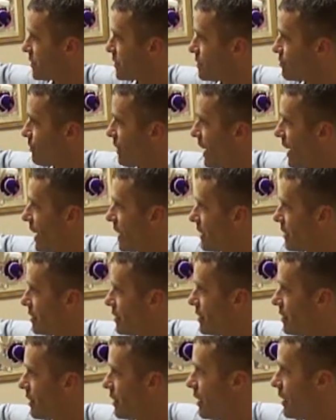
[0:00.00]
the spine,
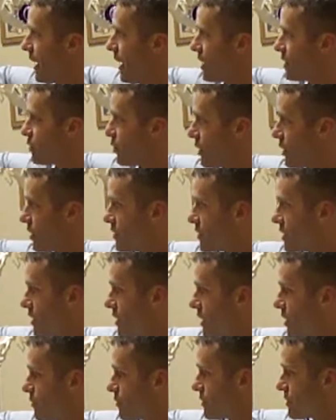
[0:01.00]
as well as the
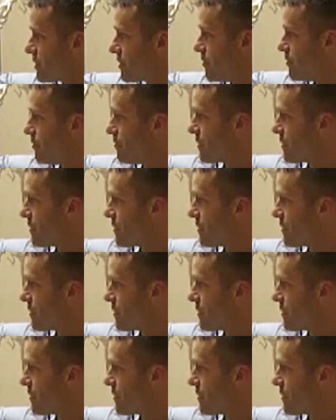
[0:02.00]
hips.